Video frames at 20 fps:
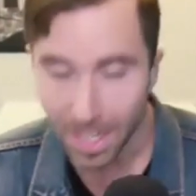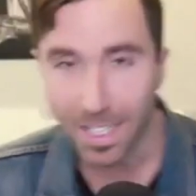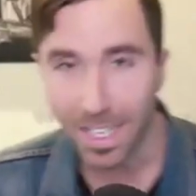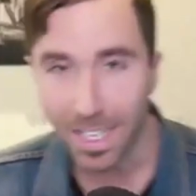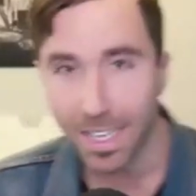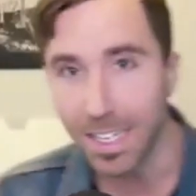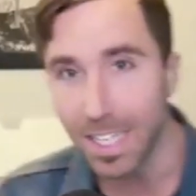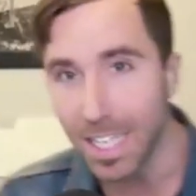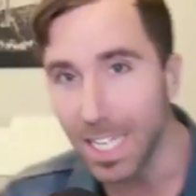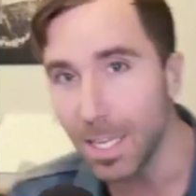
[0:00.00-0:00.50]
I'd
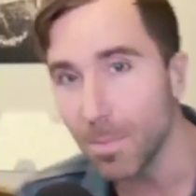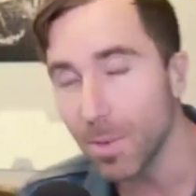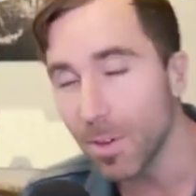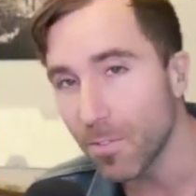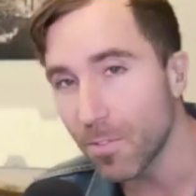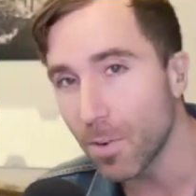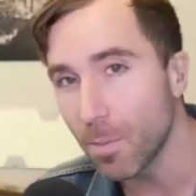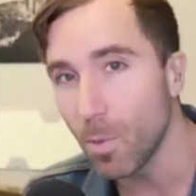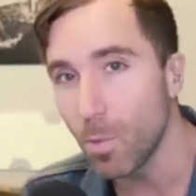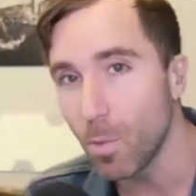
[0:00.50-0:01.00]
get an email
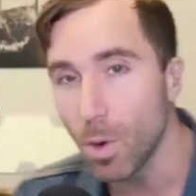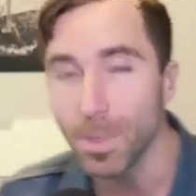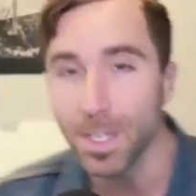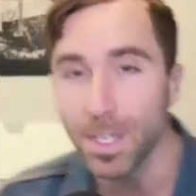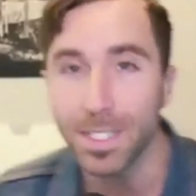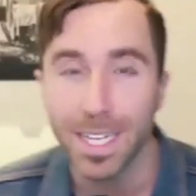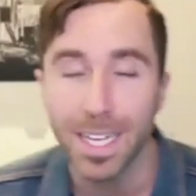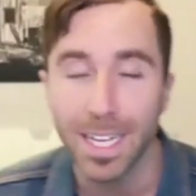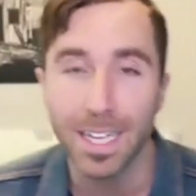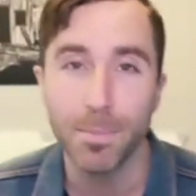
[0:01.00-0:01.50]
from a woman
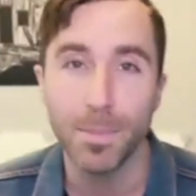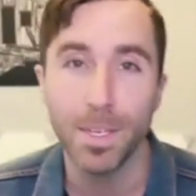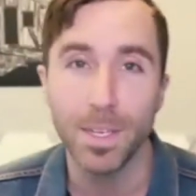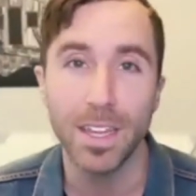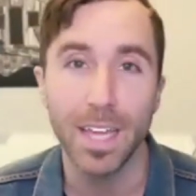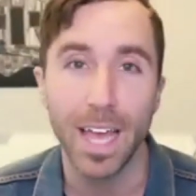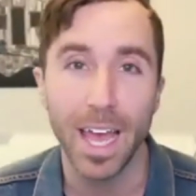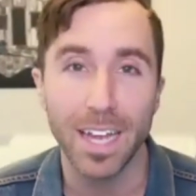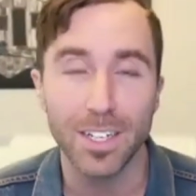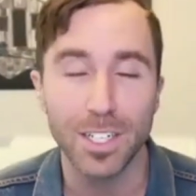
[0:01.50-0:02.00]
telling me
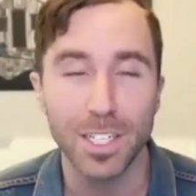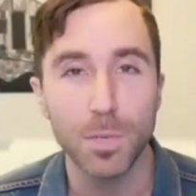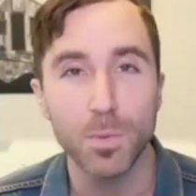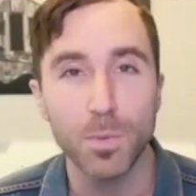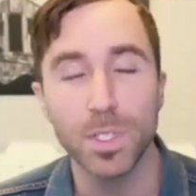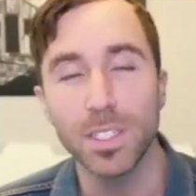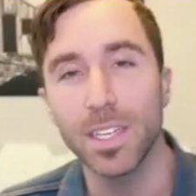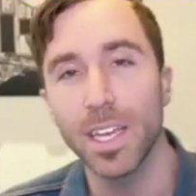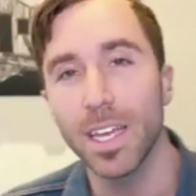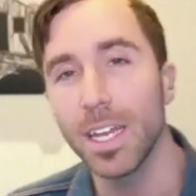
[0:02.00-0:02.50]
that she
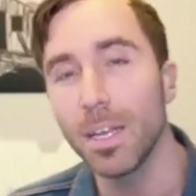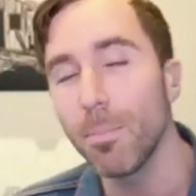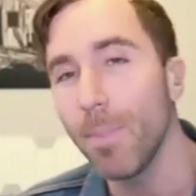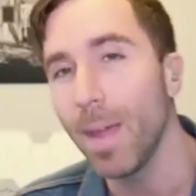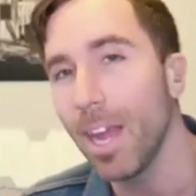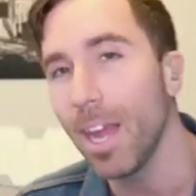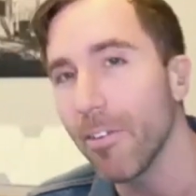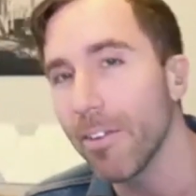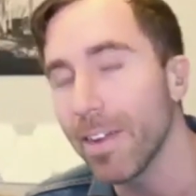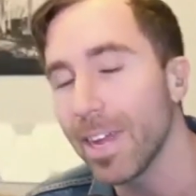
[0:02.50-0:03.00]
was getting
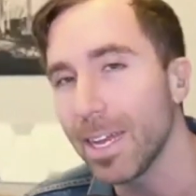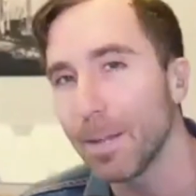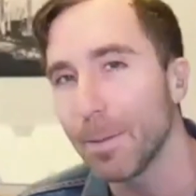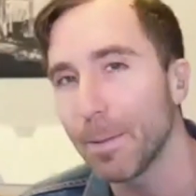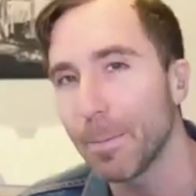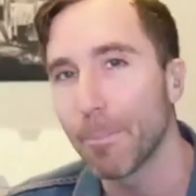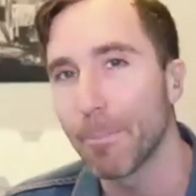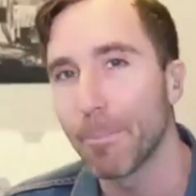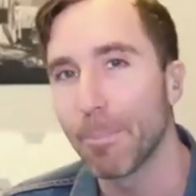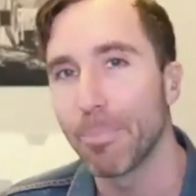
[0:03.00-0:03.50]
married,
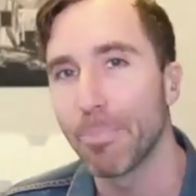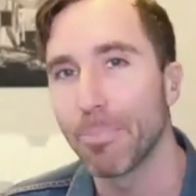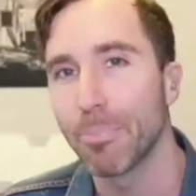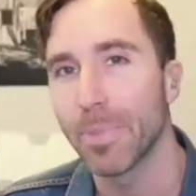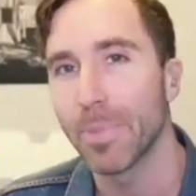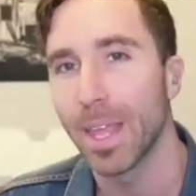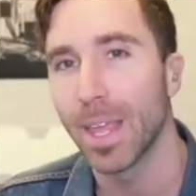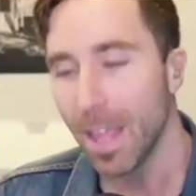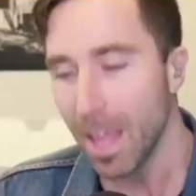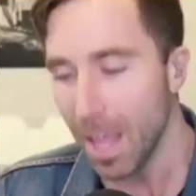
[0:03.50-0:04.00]

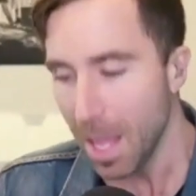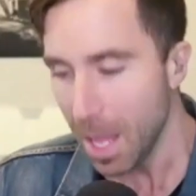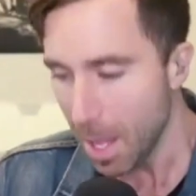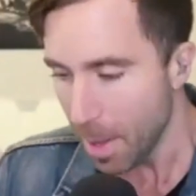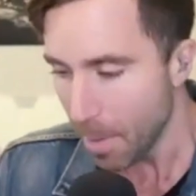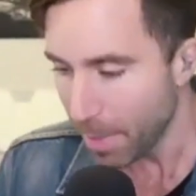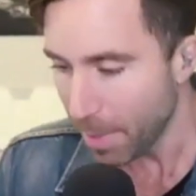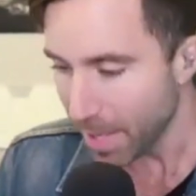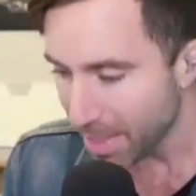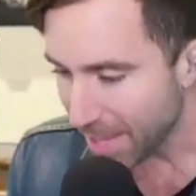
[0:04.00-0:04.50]

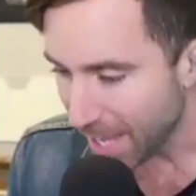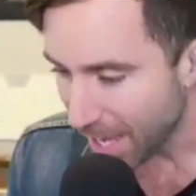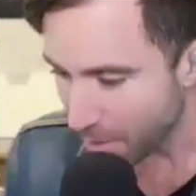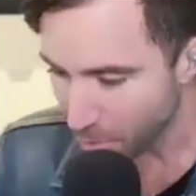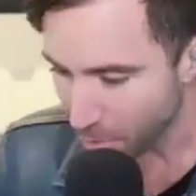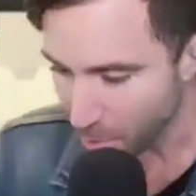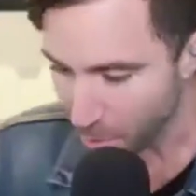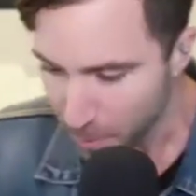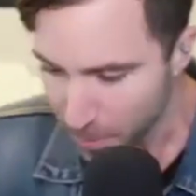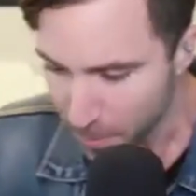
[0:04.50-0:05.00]
but that
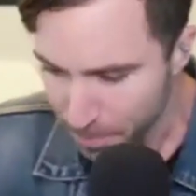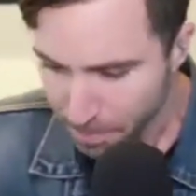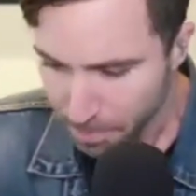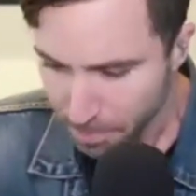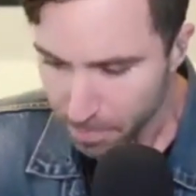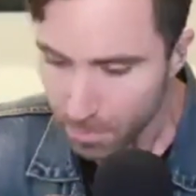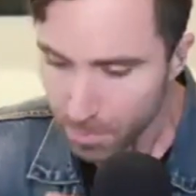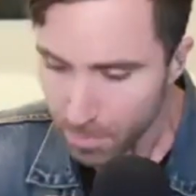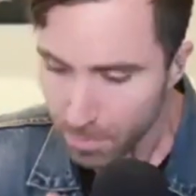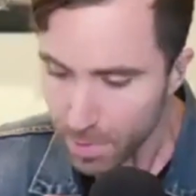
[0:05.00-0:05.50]
her
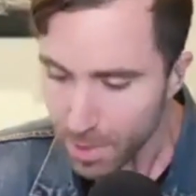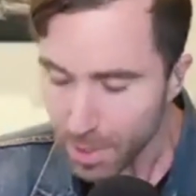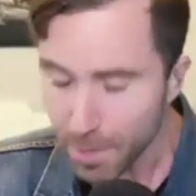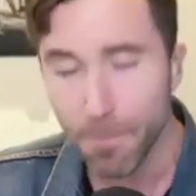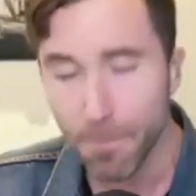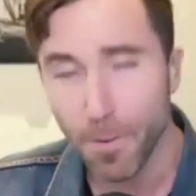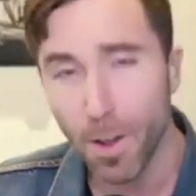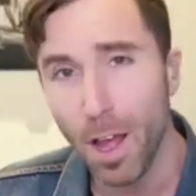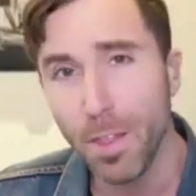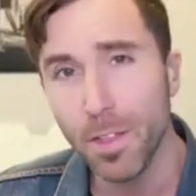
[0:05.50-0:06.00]

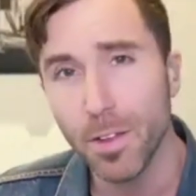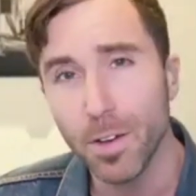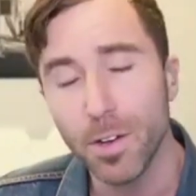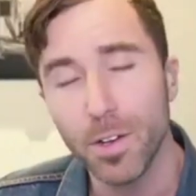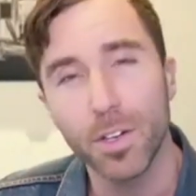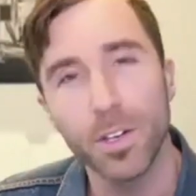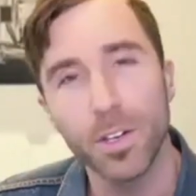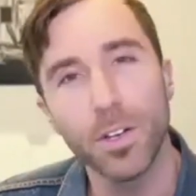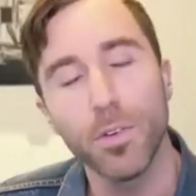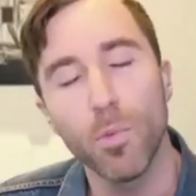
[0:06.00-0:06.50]
father
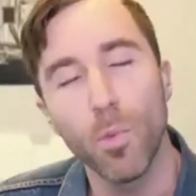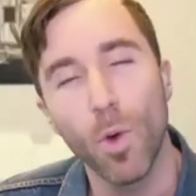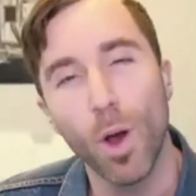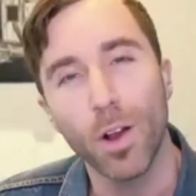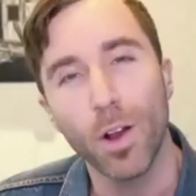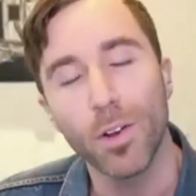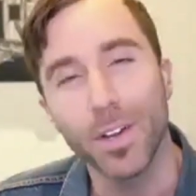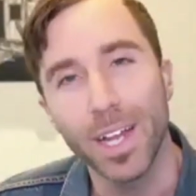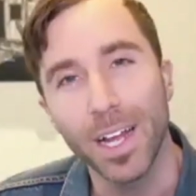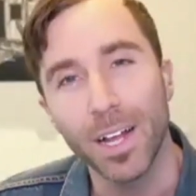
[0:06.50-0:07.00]
couldn't
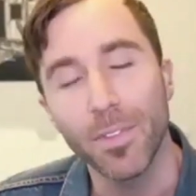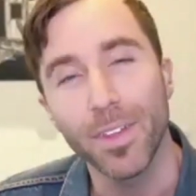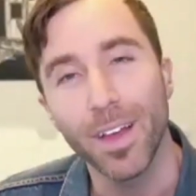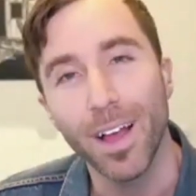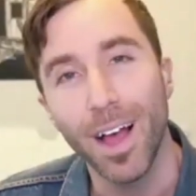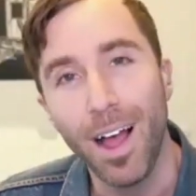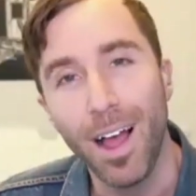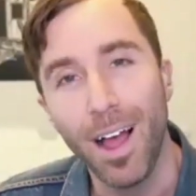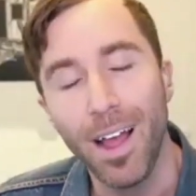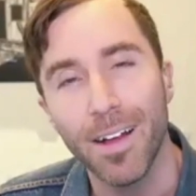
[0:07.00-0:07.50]
walk her down the
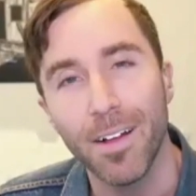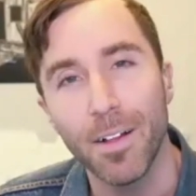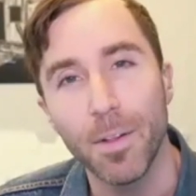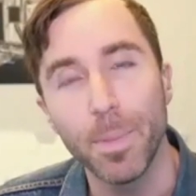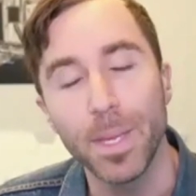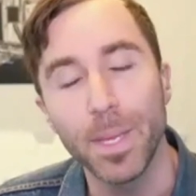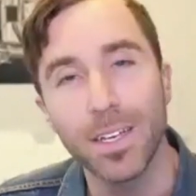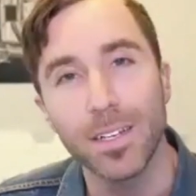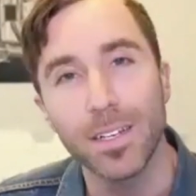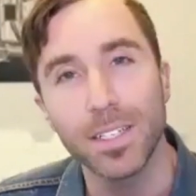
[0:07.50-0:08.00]
aisle
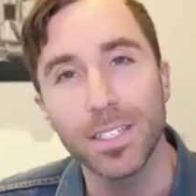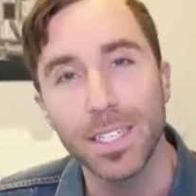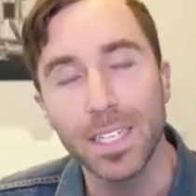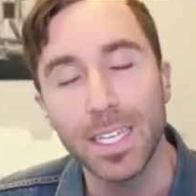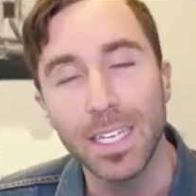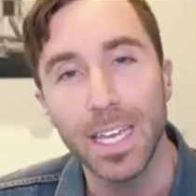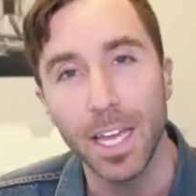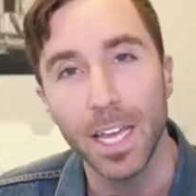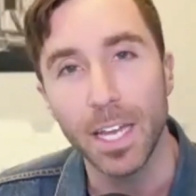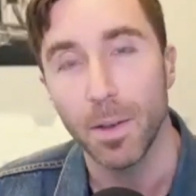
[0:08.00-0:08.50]
because
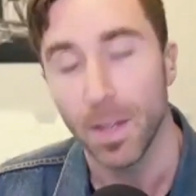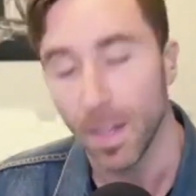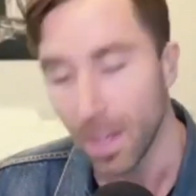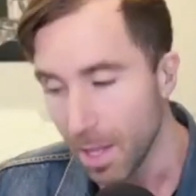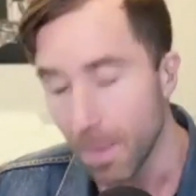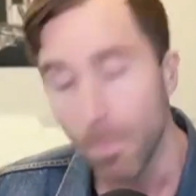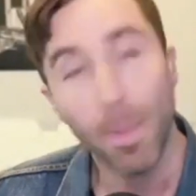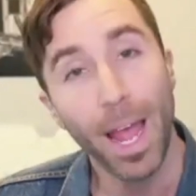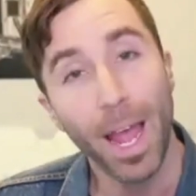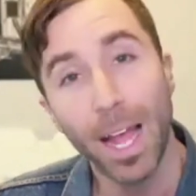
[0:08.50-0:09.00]
he had
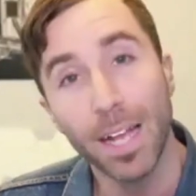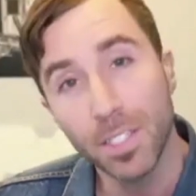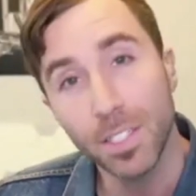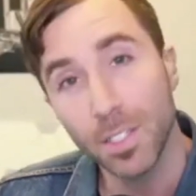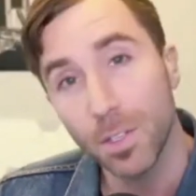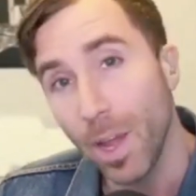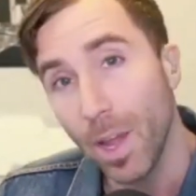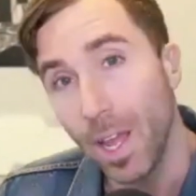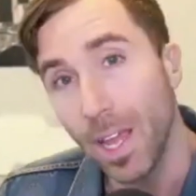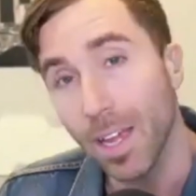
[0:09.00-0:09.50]
passed
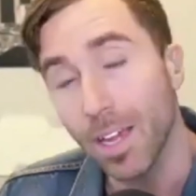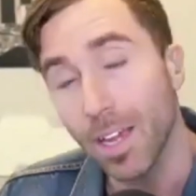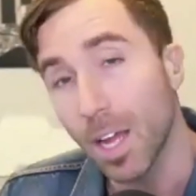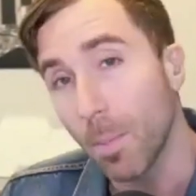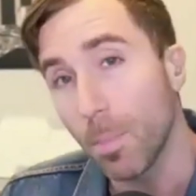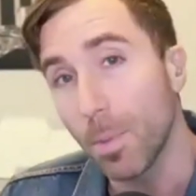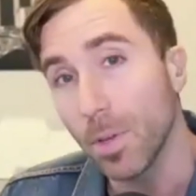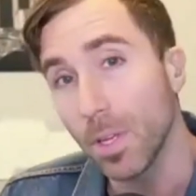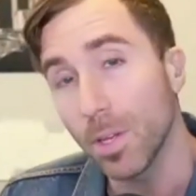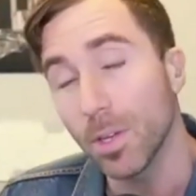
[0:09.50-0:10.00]
away a
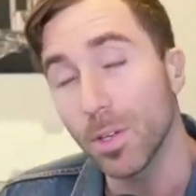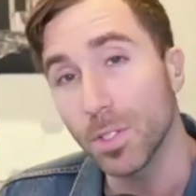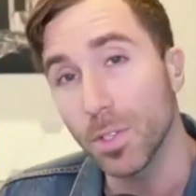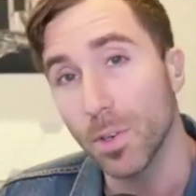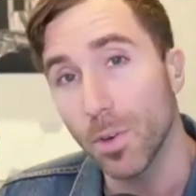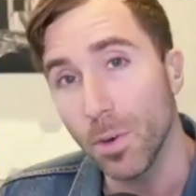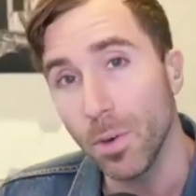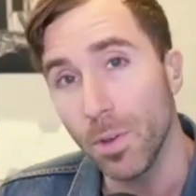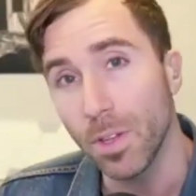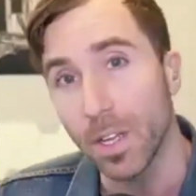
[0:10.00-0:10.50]
couple years
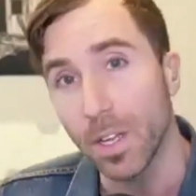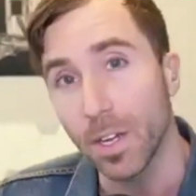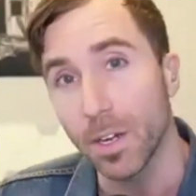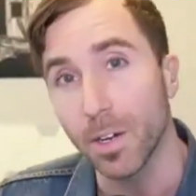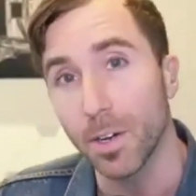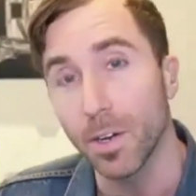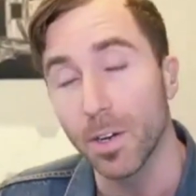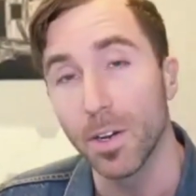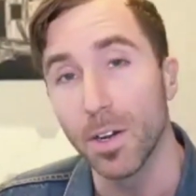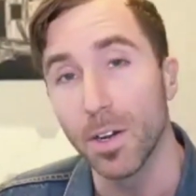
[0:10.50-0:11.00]
earlier.